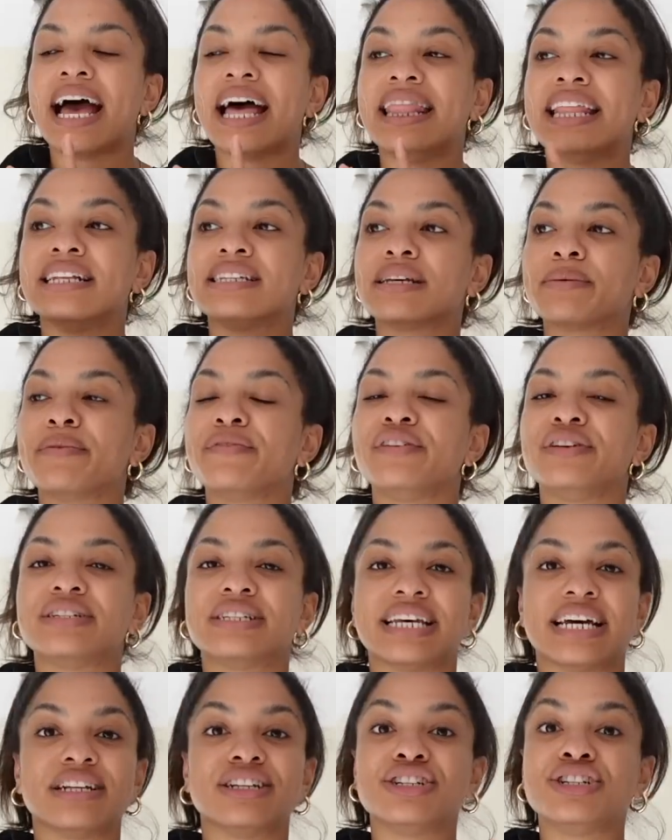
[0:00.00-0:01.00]
And then some of you
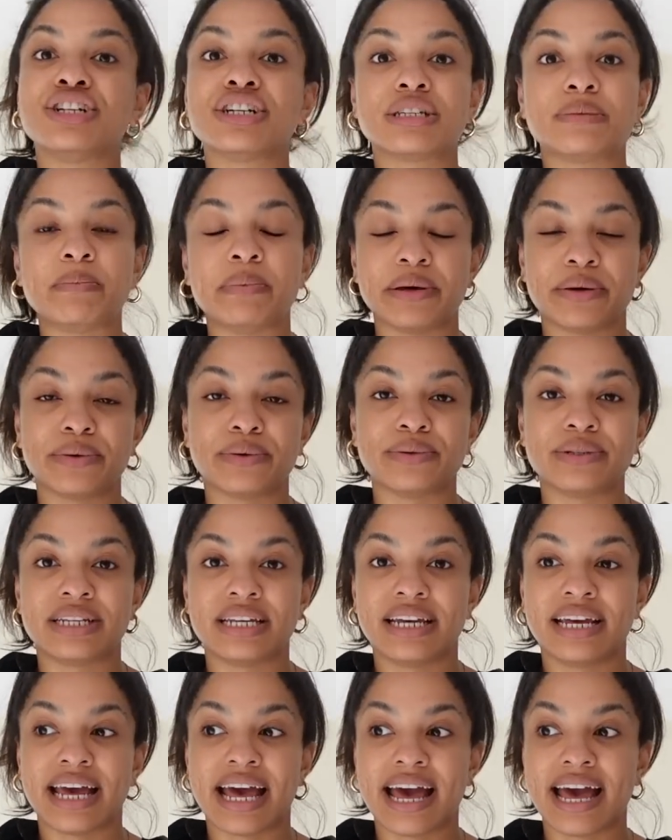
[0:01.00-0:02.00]
said just build
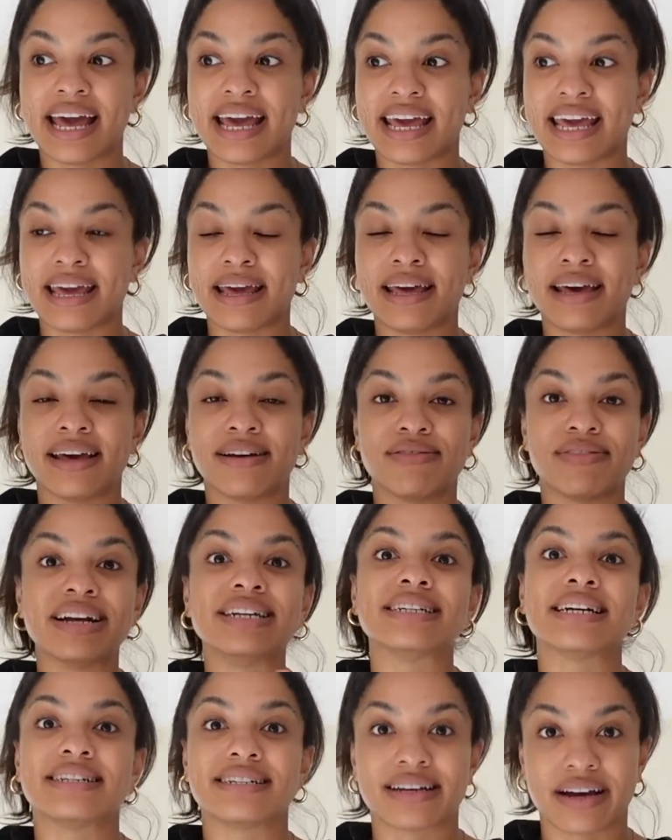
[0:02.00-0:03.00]
a
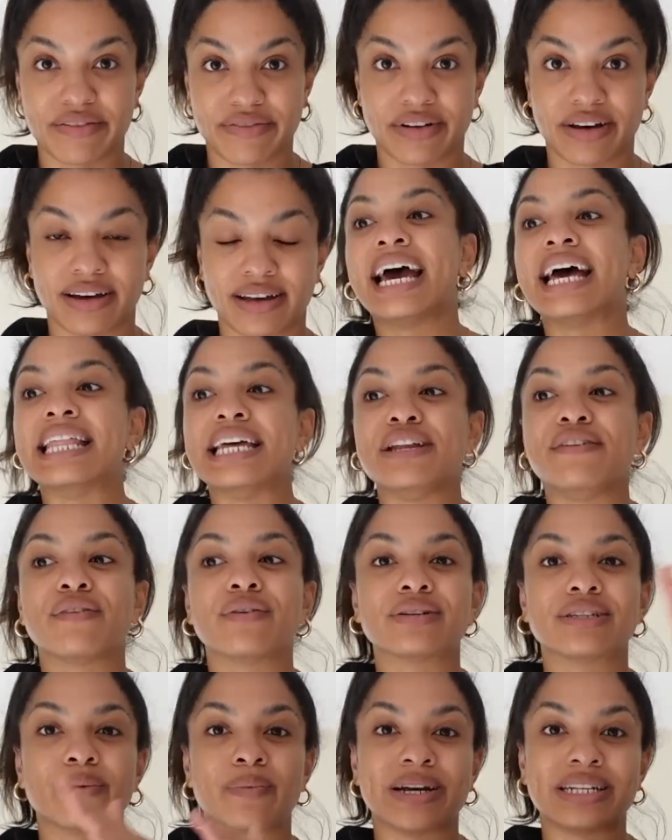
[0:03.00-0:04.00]
radiator cover and then you've
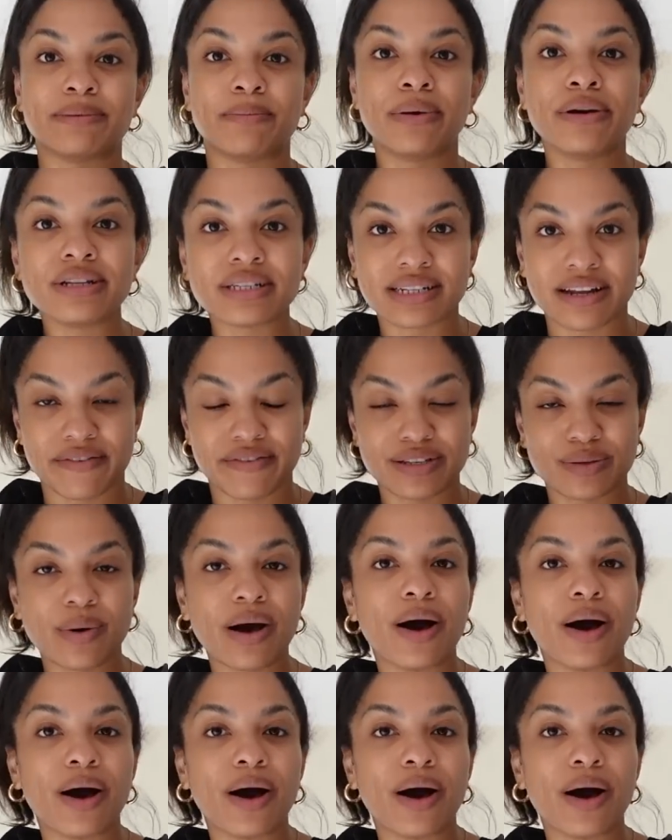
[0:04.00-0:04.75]
got somewhere to put stuff as